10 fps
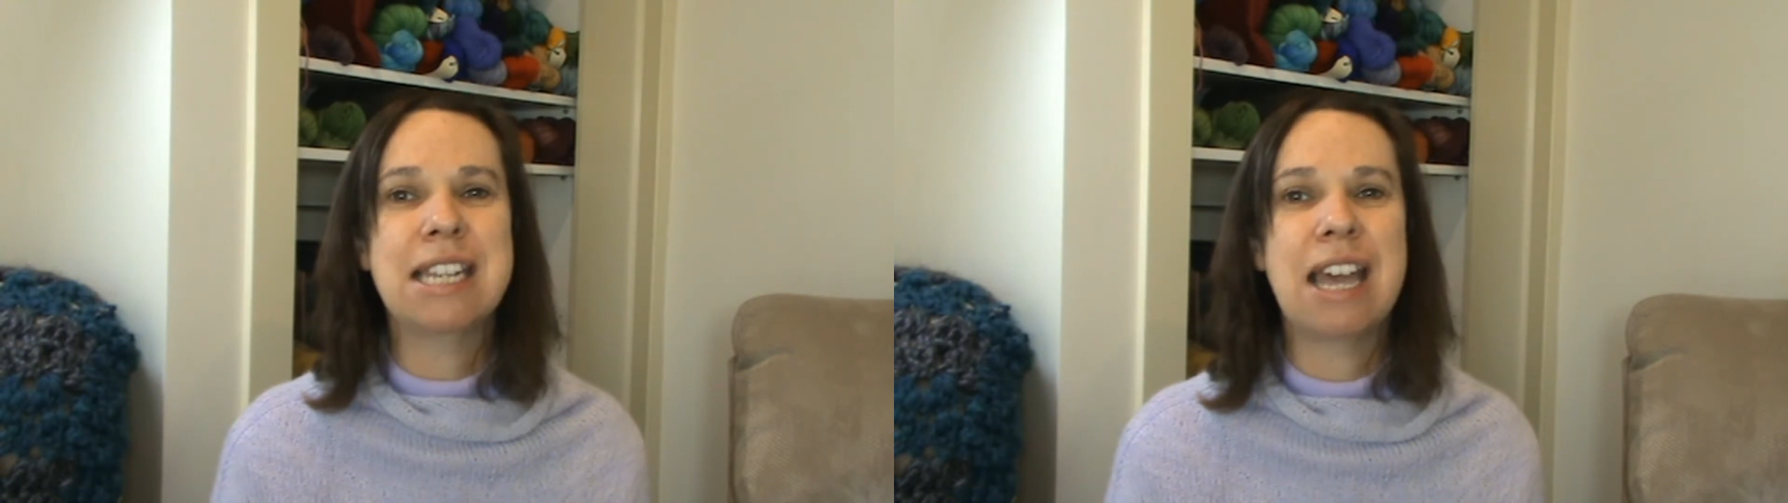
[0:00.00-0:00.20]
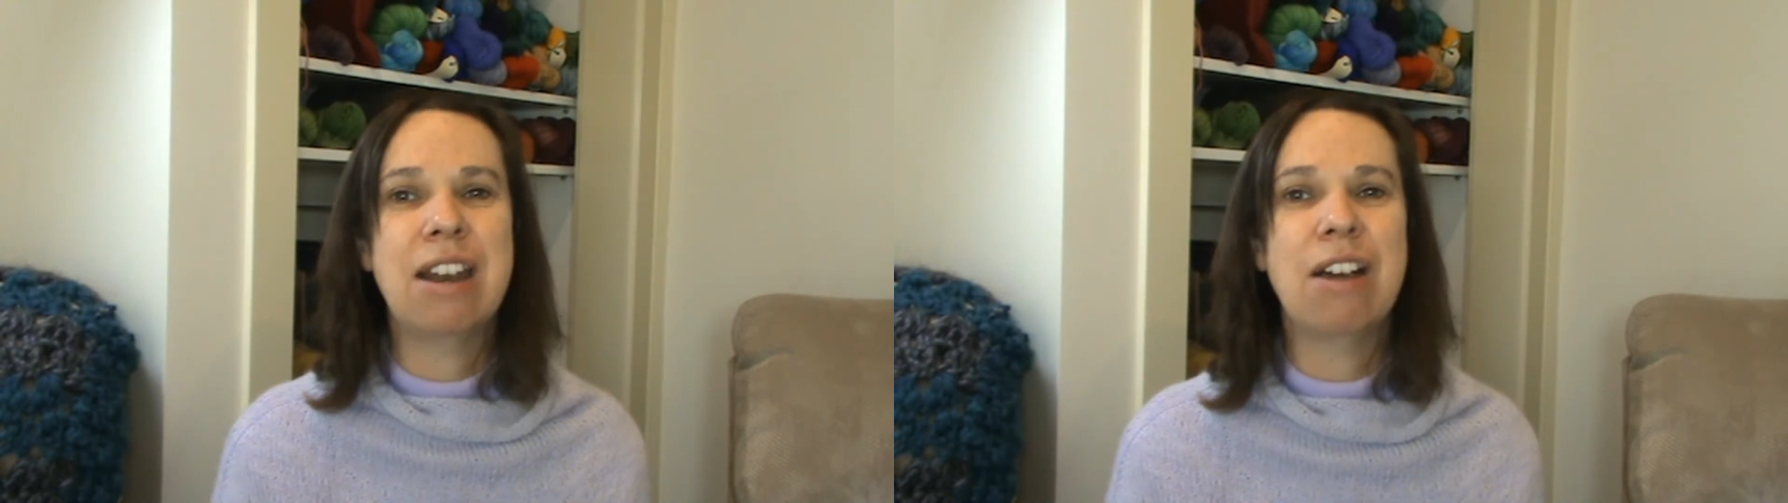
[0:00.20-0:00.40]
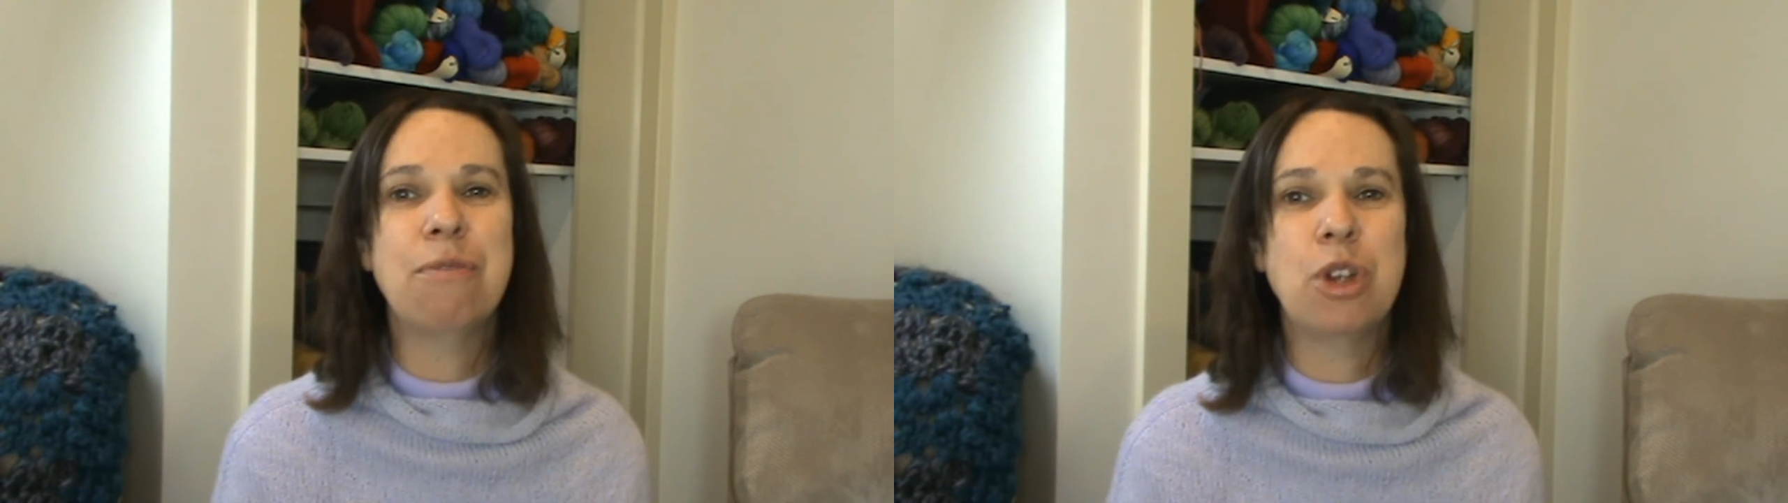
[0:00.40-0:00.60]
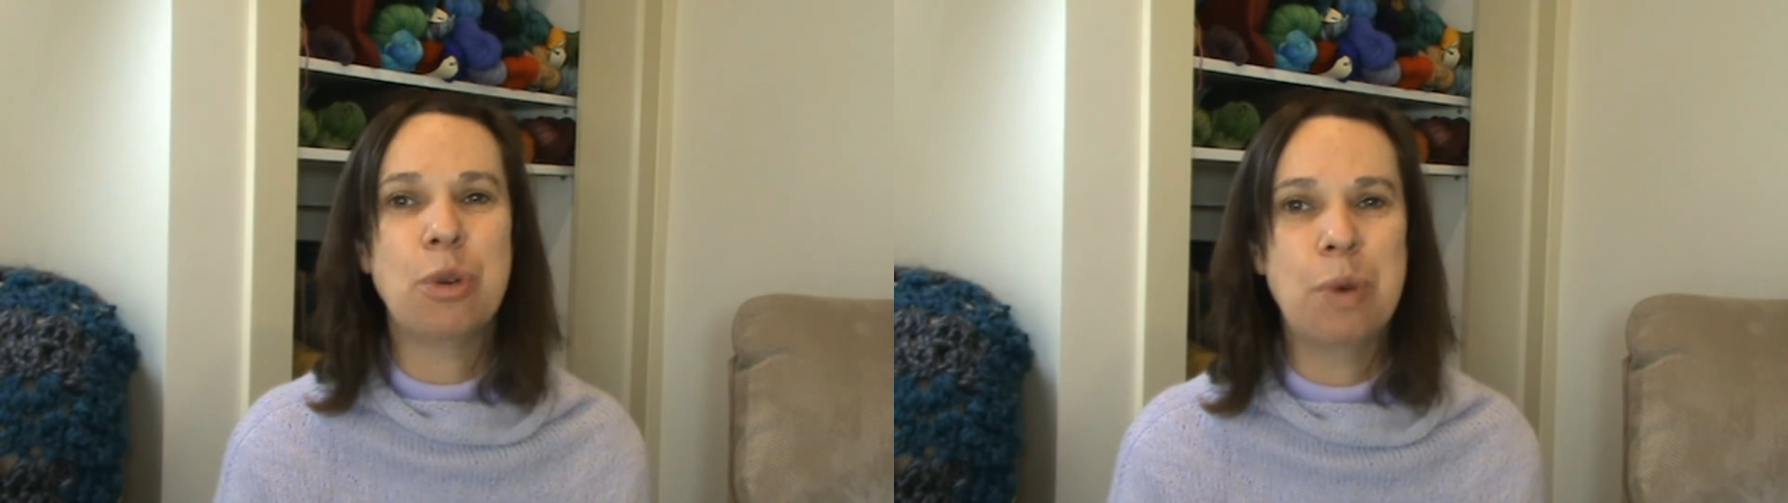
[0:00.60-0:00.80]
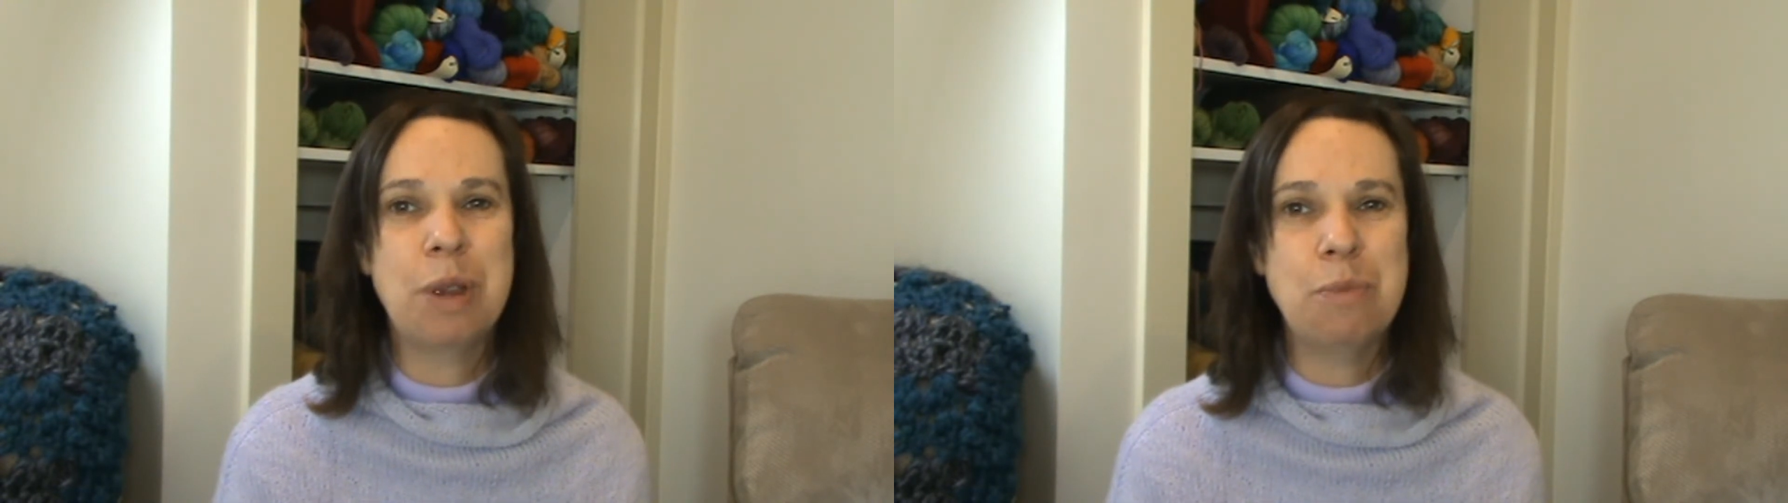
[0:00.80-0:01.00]
and I've
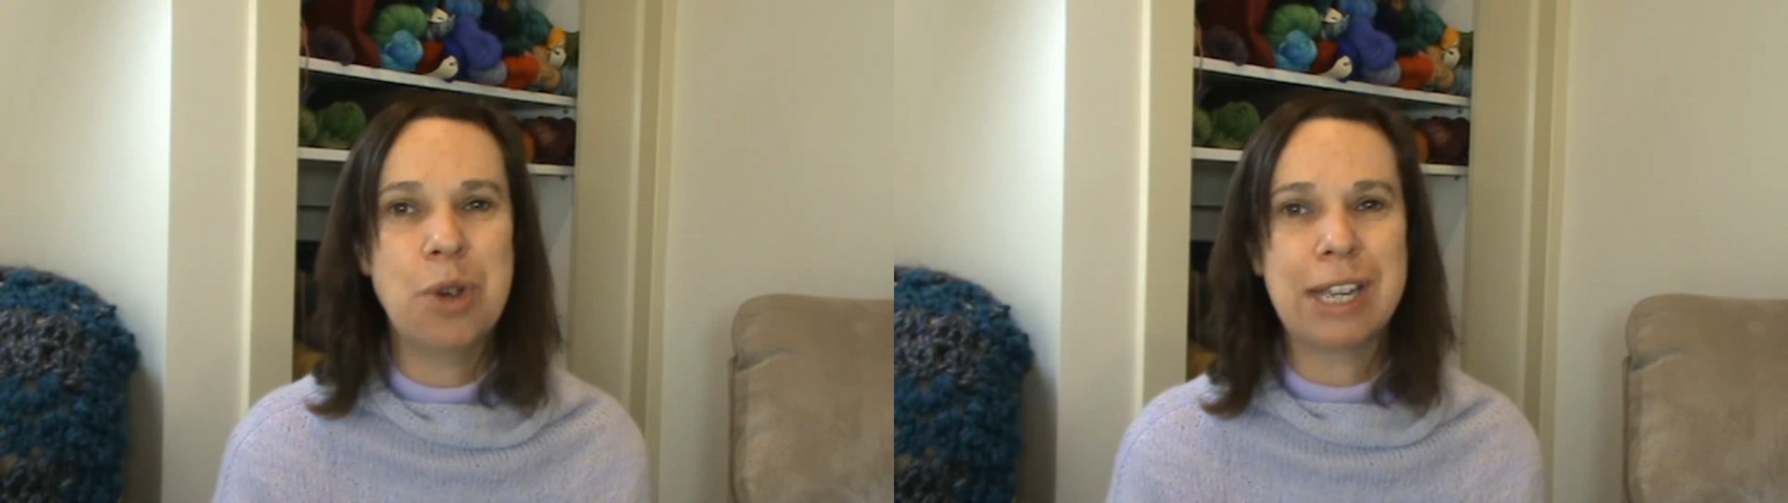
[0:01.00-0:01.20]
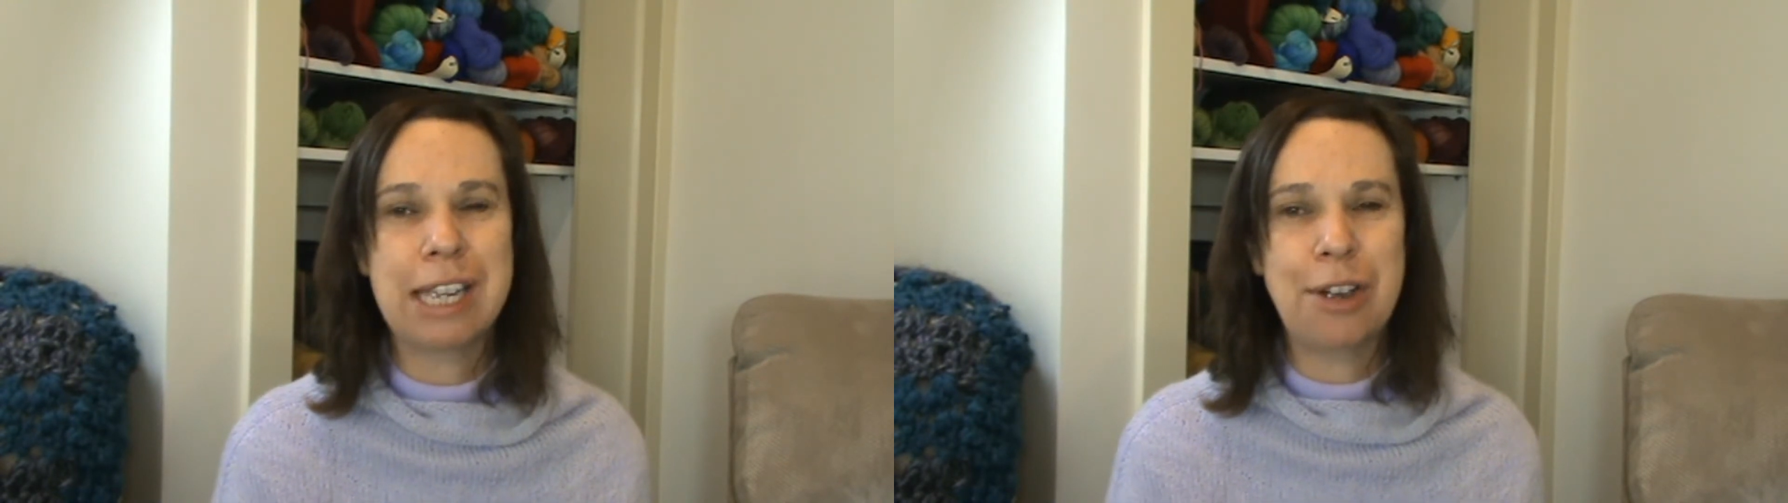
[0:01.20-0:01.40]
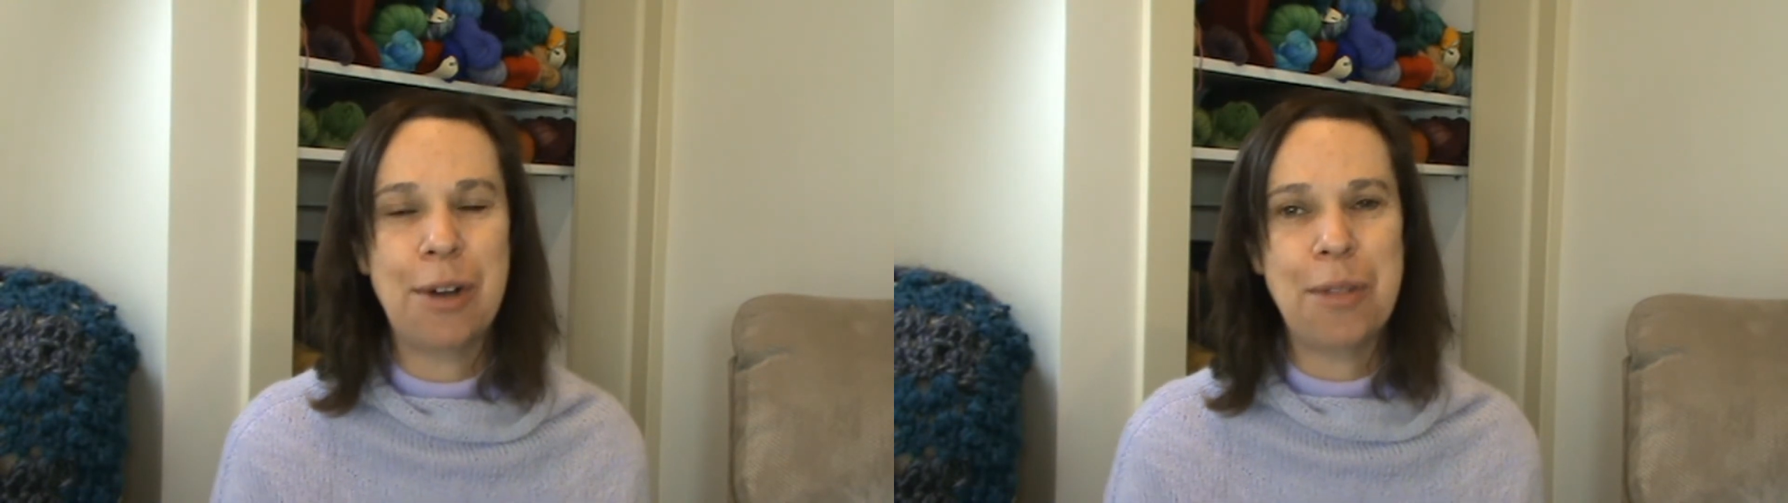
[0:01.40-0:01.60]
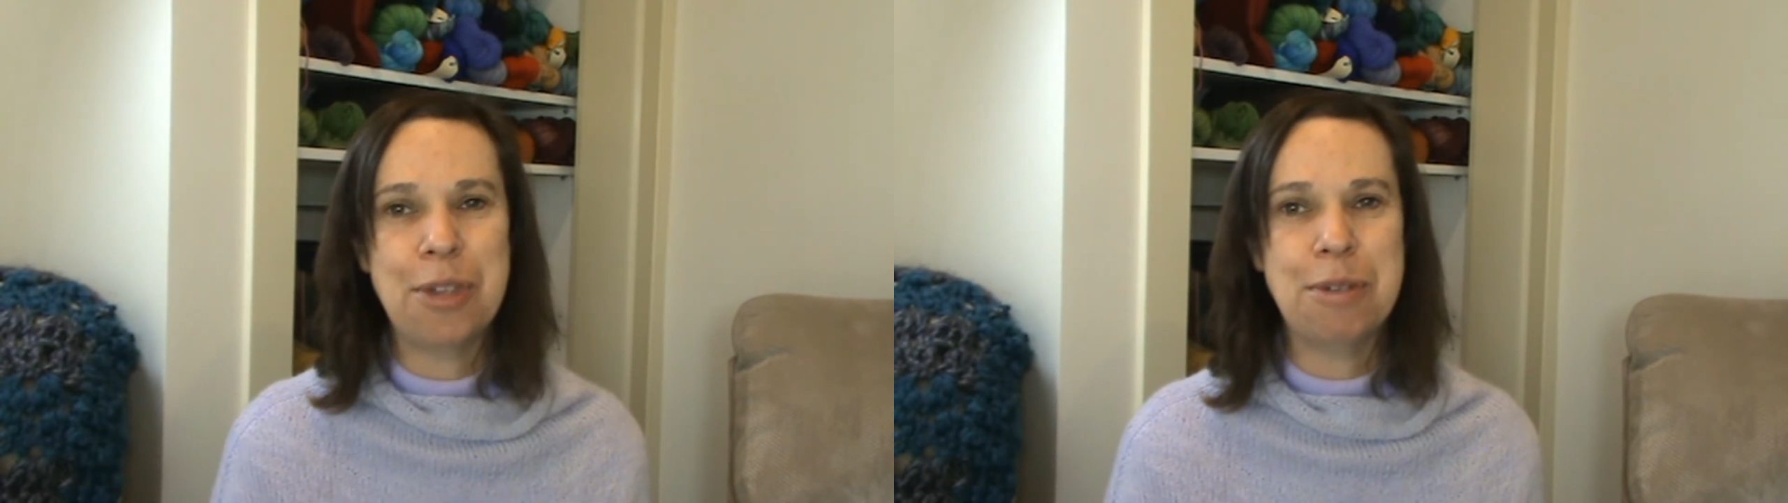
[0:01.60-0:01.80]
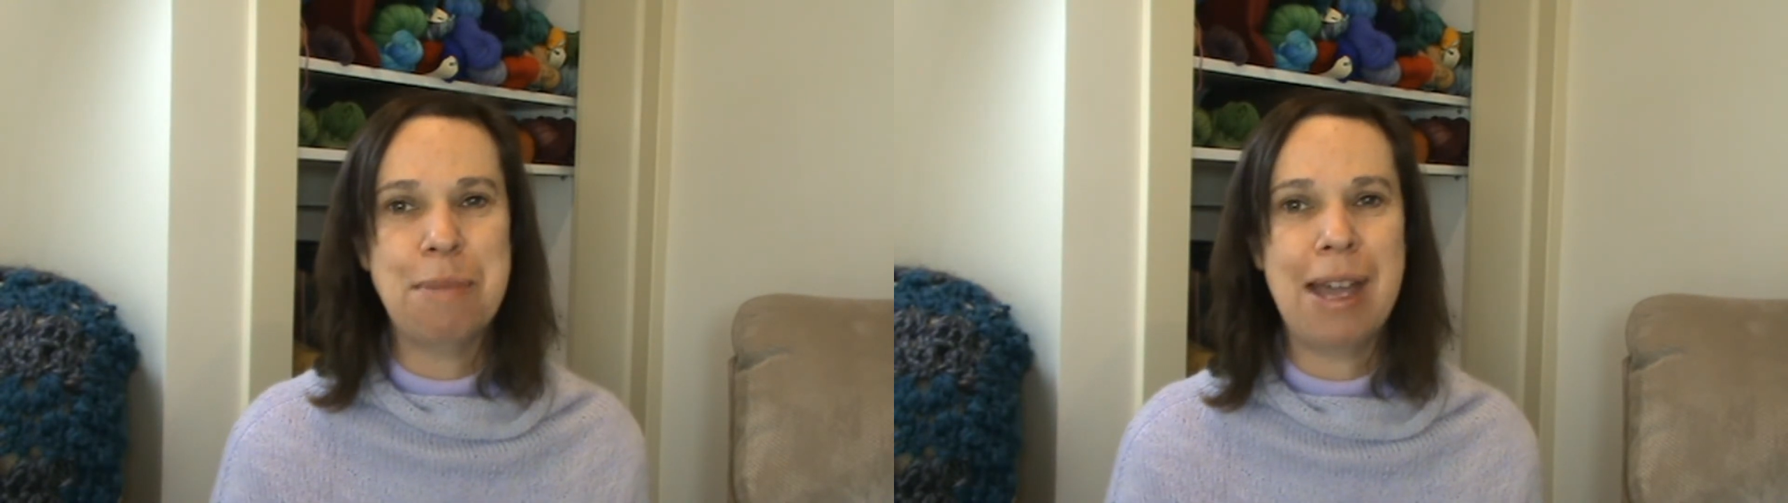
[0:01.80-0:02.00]
been working on them,